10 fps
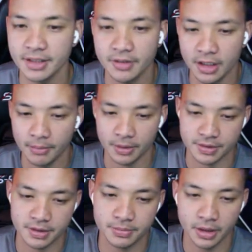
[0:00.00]
have the
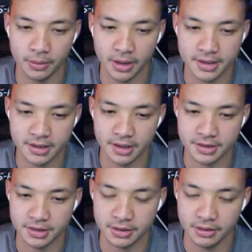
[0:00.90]
numbers. That's probably why it's not
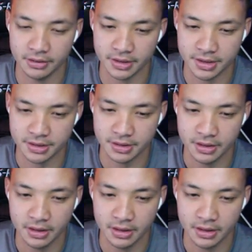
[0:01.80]
as intuitive as